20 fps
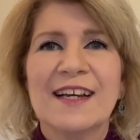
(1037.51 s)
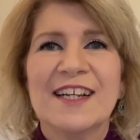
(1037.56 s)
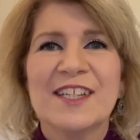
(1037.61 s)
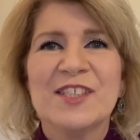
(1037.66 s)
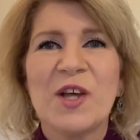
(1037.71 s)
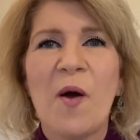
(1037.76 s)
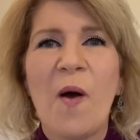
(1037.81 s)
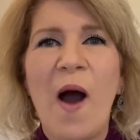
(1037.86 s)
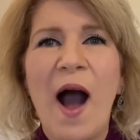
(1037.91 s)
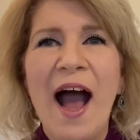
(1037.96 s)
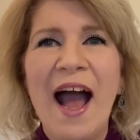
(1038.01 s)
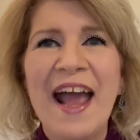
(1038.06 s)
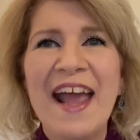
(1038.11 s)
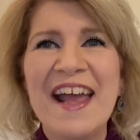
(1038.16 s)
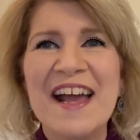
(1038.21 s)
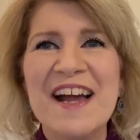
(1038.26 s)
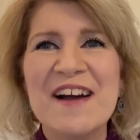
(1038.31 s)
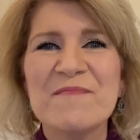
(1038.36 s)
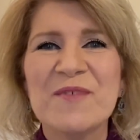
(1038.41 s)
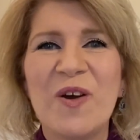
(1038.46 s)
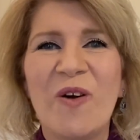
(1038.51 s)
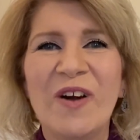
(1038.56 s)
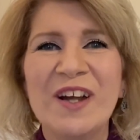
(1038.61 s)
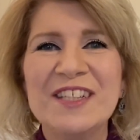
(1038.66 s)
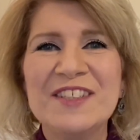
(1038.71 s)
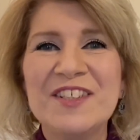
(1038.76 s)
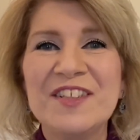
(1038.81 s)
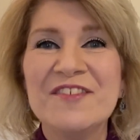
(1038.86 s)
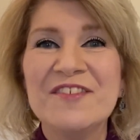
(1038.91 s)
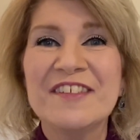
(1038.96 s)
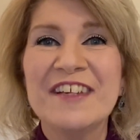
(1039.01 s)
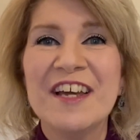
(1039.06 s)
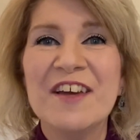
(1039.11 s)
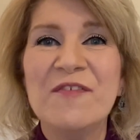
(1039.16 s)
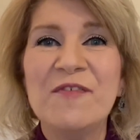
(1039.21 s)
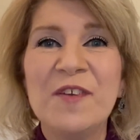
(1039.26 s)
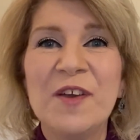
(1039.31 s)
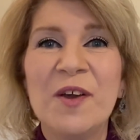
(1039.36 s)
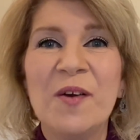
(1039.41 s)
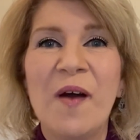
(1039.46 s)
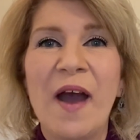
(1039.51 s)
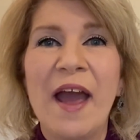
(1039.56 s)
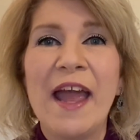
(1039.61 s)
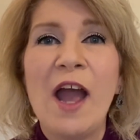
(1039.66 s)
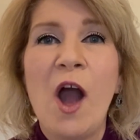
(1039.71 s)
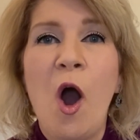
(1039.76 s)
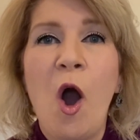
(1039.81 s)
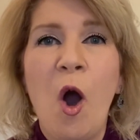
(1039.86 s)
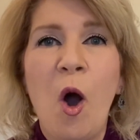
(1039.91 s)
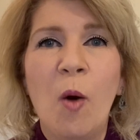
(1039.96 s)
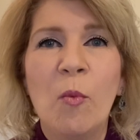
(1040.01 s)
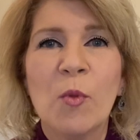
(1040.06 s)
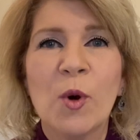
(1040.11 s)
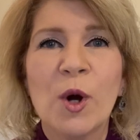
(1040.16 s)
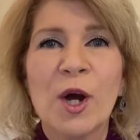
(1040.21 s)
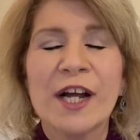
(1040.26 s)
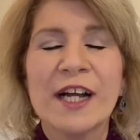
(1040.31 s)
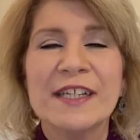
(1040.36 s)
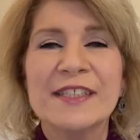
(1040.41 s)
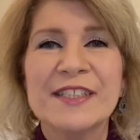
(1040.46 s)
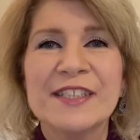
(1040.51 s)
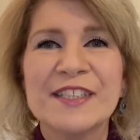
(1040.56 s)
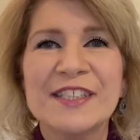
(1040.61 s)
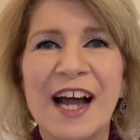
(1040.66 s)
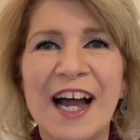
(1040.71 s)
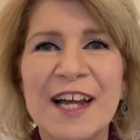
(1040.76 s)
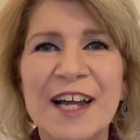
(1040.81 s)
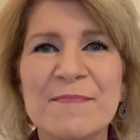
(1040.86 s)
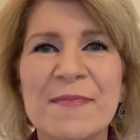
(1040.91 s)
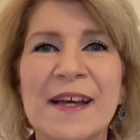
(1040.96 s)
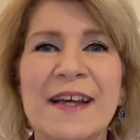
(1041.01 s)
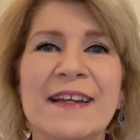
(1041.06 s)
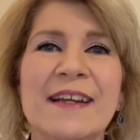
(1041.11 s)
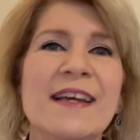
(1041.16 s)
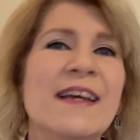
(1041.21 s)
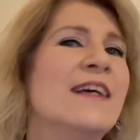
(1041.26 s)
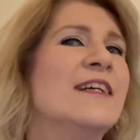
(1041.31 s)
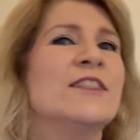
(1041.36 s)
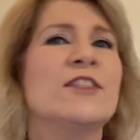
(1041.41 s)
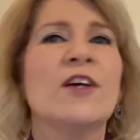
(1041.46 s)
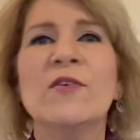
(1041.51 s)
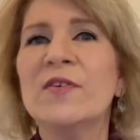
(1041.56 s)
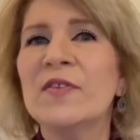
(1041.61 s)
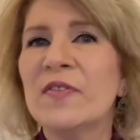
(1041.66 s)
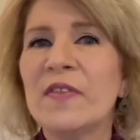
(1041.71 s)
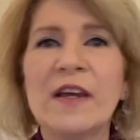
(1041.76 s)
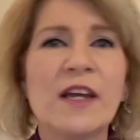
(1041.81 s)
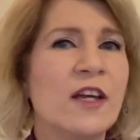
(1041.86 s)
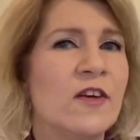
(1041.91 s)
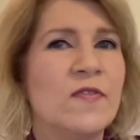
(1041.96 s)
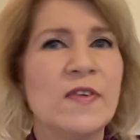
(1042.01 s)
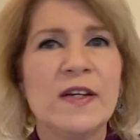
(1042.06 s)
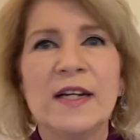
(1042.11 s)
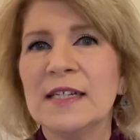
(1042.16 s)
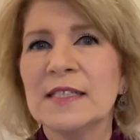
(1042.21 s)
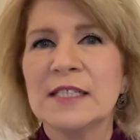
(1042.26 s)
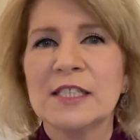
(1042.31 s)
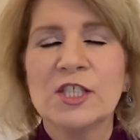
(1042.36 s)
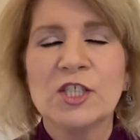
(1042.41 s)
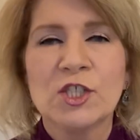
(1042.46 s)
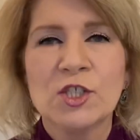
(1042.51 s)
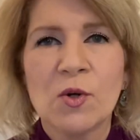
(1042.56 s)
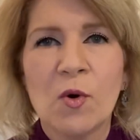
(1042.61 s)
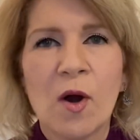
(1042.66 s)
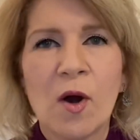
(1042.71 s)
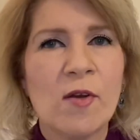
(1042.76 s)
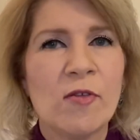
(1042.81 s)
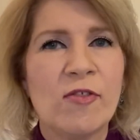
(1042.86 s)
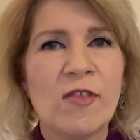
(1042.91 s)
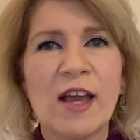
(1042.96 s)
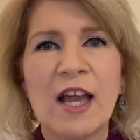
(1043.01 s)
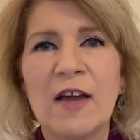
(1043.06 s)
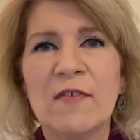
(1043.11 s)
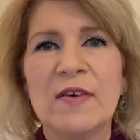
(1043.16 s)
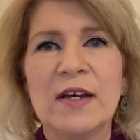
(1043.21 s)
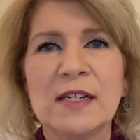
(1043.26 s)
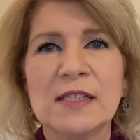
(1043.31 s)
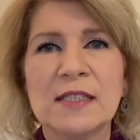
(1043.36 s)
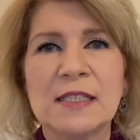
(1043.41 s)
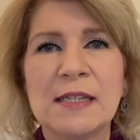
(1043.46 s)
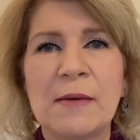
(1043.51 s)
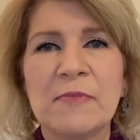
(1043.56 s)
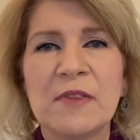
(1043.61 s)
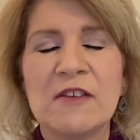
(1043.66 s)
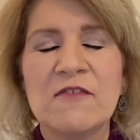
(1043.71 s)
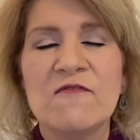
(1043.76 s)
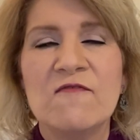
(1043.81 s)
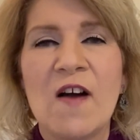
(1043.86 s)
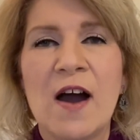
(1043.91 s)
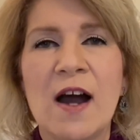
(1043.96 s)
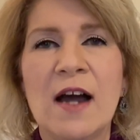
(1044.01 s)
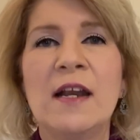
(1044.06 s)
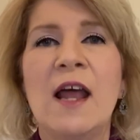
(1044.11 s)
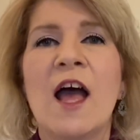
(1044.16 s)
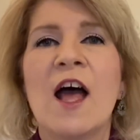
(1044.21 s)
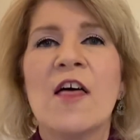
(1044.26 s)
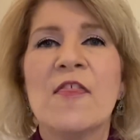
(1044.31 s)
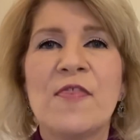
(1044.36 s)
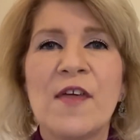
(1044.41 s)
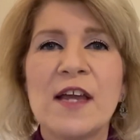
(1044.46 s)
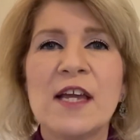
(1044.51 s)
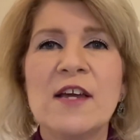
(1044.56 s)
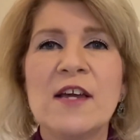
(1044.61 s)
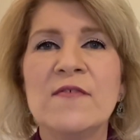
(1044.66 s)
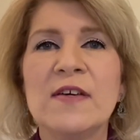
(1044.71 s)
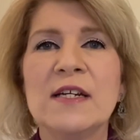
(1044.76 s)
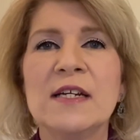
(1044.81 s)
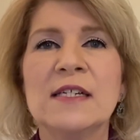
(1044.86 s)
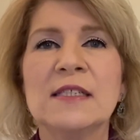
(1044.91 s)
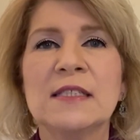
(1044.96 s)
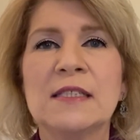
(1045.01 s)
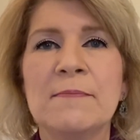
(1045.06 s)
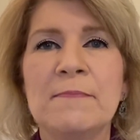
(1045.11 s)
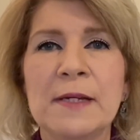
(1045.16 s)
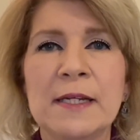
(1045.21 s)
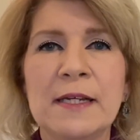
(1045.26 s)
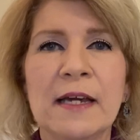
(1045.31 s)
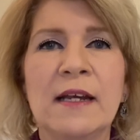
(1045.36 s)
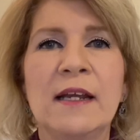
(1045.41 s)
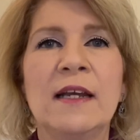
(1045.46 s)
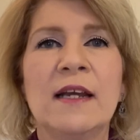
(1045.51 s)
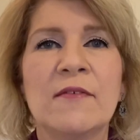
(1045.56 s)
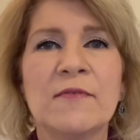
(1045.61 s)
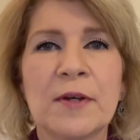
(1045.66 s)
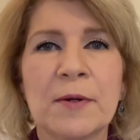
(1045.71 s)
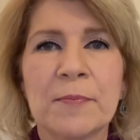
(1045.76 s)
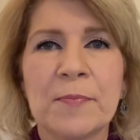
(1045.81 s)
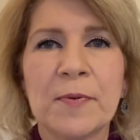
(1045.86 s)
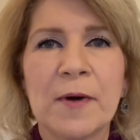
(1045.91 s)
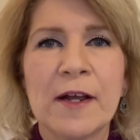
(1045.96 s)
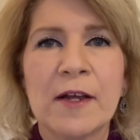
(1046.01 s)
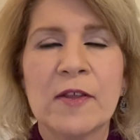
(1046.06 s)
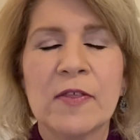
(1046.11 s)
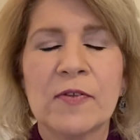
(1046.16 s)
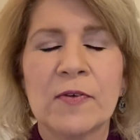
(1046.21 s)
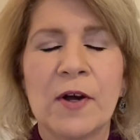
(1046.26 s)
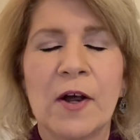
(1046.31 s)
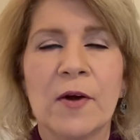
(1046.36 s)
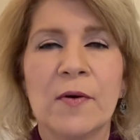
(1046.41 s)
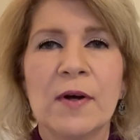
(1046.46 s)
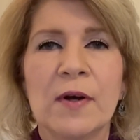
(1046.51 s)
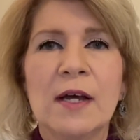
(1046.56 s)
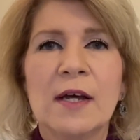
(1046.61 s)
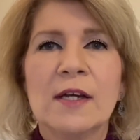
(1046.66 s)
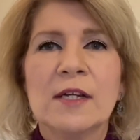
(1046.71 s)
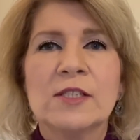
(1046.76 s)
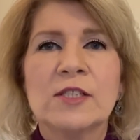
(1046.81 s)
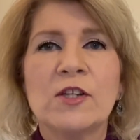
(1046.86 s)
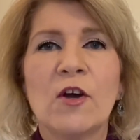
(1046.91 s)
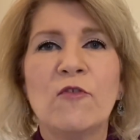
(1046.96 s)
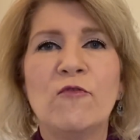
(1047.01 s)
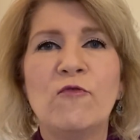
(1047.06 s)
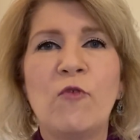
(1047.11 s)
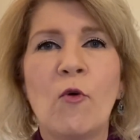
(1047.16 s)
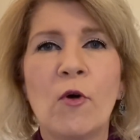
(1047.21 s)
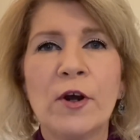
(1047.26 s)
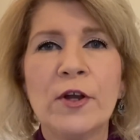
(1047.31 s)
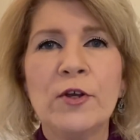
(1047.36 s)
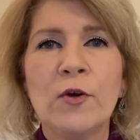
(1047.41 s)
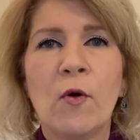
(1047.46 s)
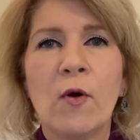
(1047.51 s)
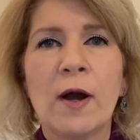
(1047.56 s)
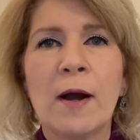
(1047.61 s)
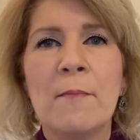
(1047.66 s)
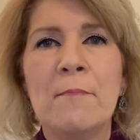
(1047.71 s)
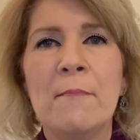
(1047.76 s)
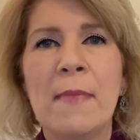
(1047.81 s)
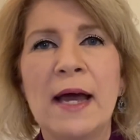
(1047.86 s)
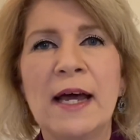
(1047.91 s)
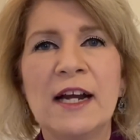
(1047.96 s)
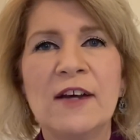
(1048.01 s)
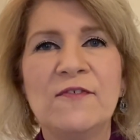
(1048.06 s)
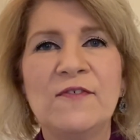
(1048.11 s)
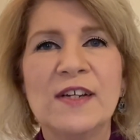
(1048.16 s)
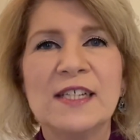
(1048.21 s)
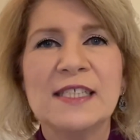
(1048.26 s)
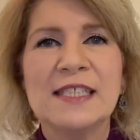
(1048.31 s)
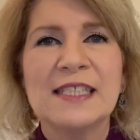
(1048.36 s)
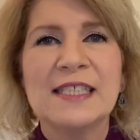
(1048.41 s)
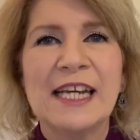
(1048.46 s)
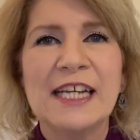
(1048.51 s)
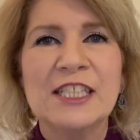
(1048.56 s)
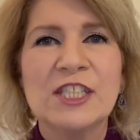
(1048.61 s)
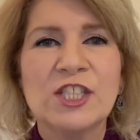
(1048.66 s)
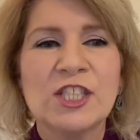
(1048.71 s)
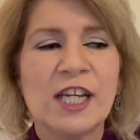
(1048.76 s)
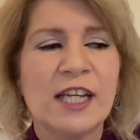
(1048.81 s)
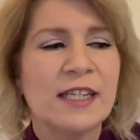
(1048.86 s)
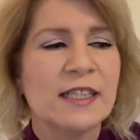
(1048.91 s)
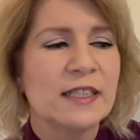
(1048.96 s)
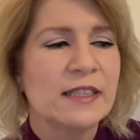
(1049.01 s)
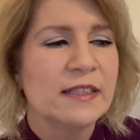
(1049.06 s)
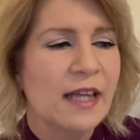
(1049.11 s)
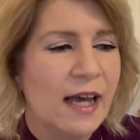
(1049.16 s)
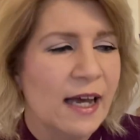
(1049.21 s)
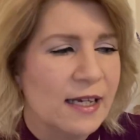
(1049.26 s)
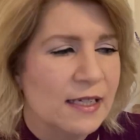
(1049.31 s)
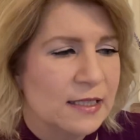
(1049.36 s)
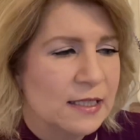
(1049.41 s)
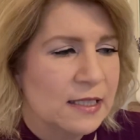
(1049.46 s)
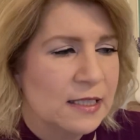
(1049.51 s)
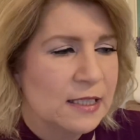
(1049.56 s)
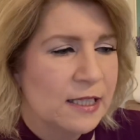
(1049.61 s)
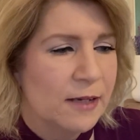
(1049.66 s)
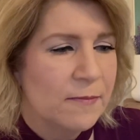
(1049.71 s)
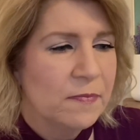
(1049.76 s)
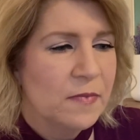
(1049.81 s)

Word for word: So I am going to give you a homework assignment. Don't think of it as a chore. Think of it as something fun. Think of it as the beginning of your breakthrough. So for your manifestation list,